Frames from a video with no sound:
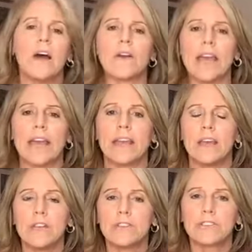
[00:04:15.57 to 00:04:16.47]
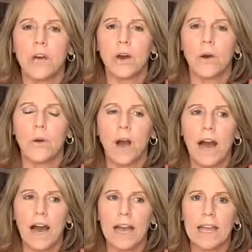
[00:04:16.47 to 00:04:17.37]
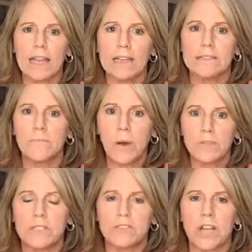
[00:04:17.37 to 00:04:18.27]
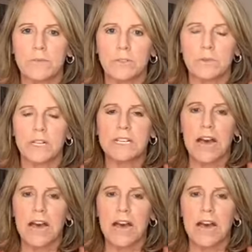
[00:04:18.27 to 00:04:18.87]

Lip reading: Okay, so I posted a job description,